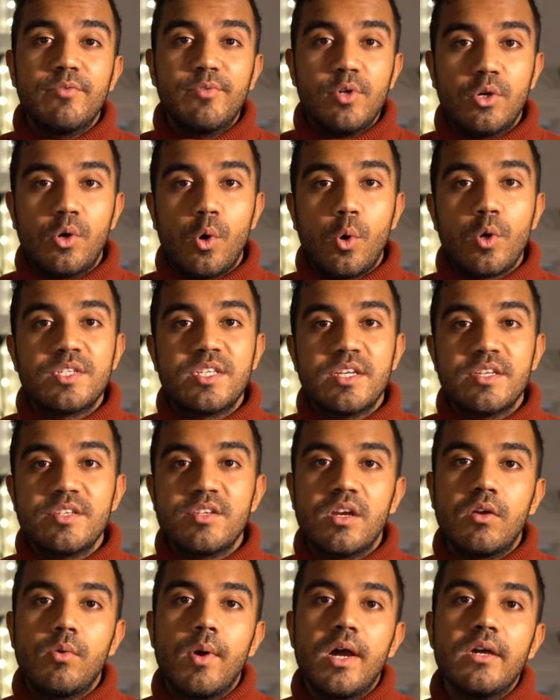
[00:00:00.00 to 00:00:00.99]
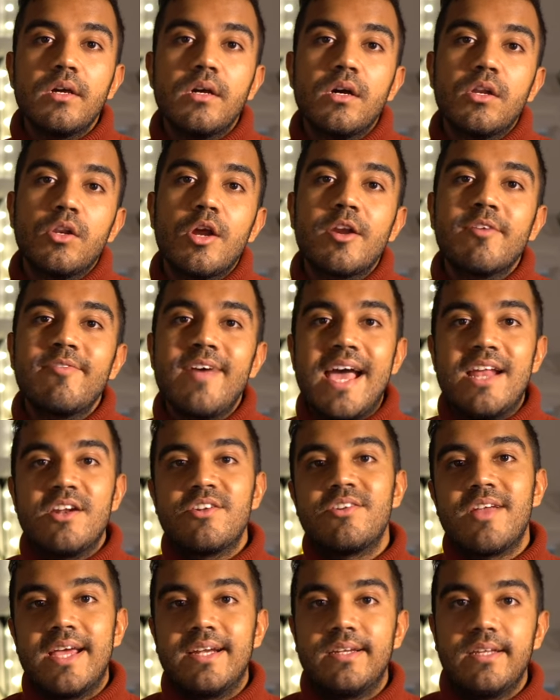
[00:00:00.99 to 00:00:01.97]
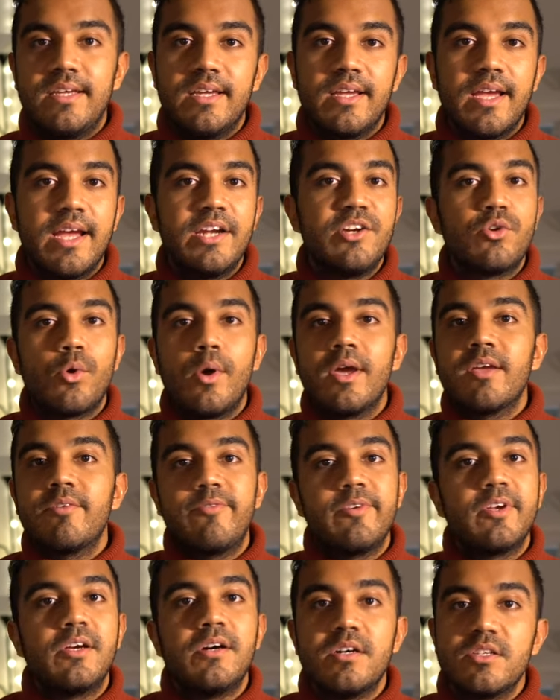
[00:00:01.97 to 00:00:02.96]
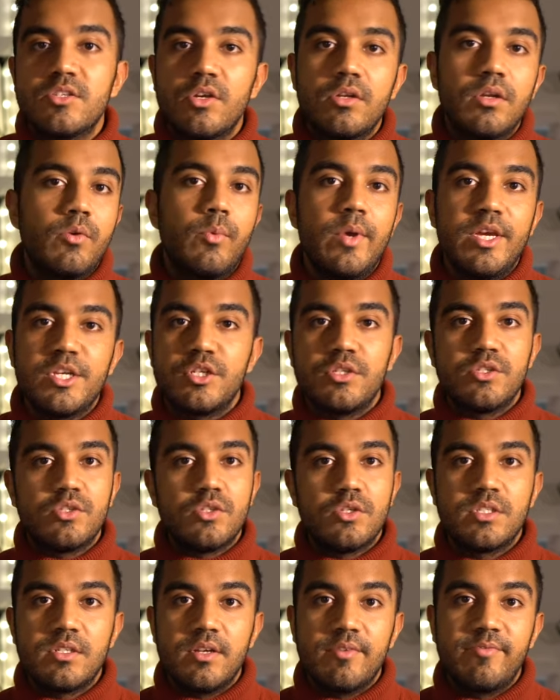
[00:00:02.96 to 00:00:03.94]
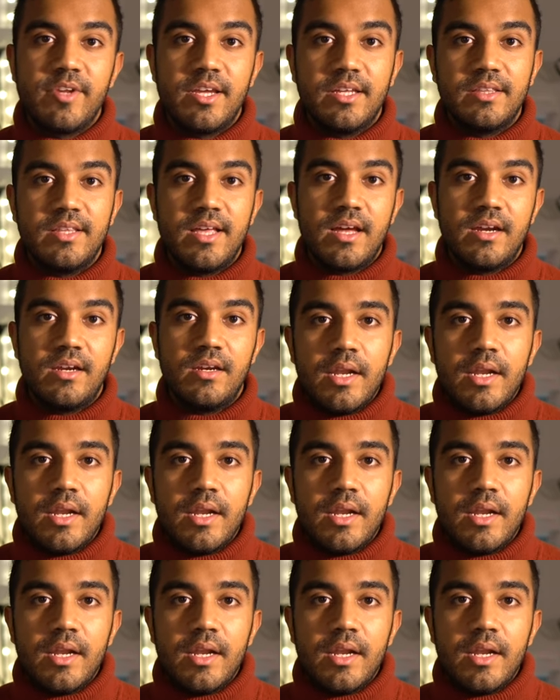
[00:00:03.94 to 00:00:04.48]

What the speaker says: of your courses require a lot of handwriting and drawing figures or equations or stuff like that.